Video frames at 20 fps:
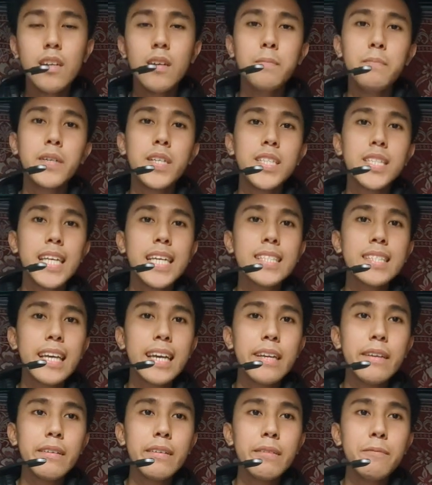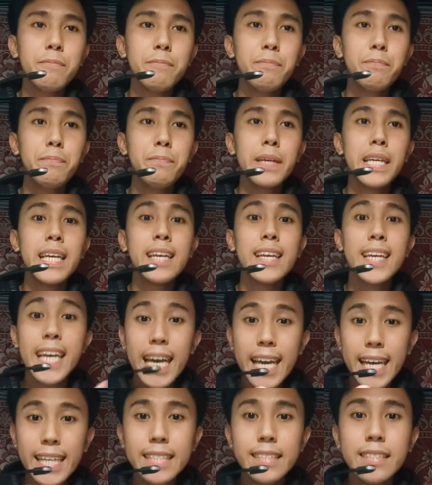But as I
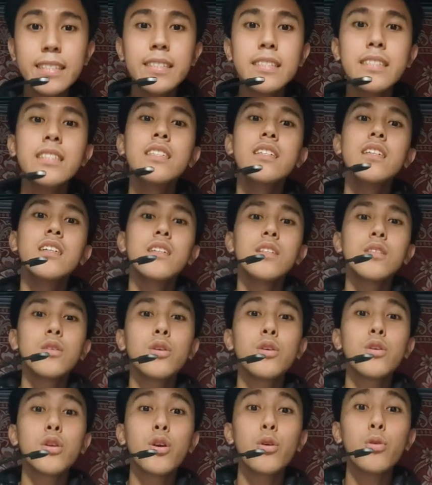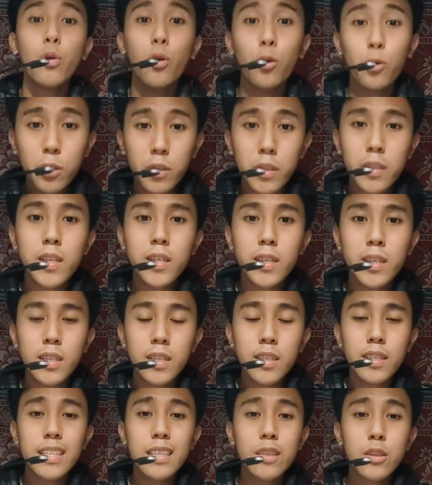began to grow
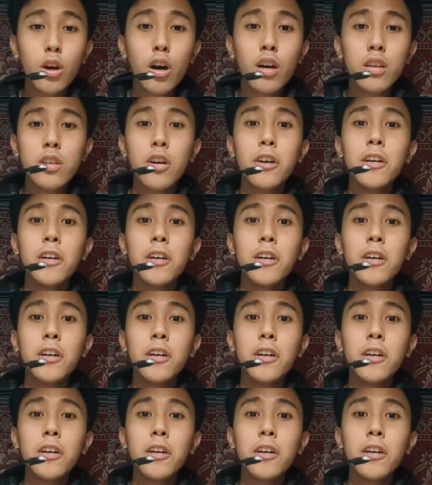older, it dawned